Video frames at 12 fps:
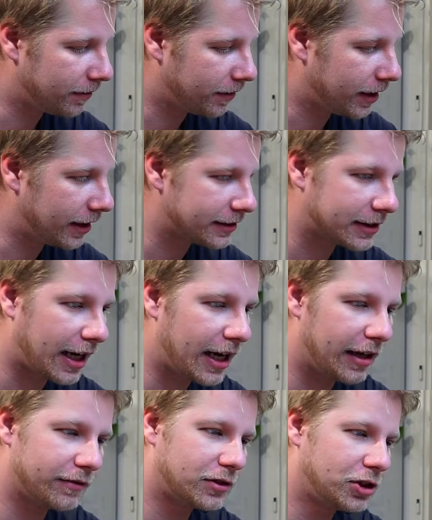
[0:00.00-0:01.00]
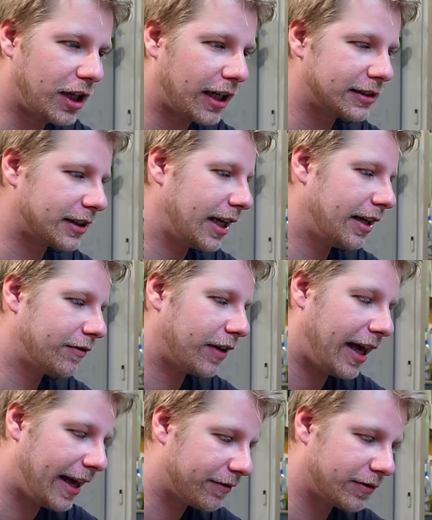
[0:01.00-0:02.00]
What else? I have jacks, I have
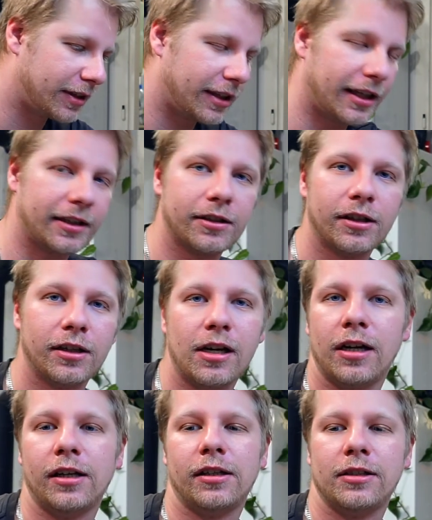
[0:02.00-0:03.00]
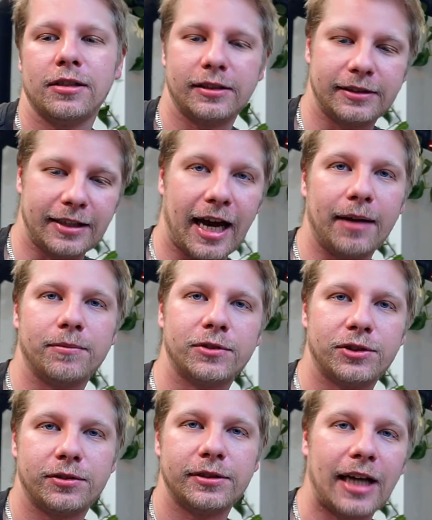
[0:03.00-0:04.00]
everything
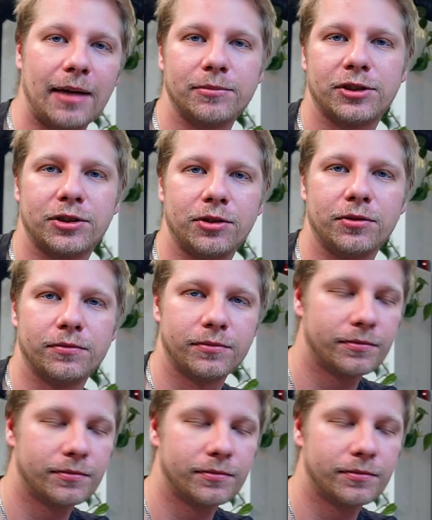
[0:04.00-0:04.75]
times two.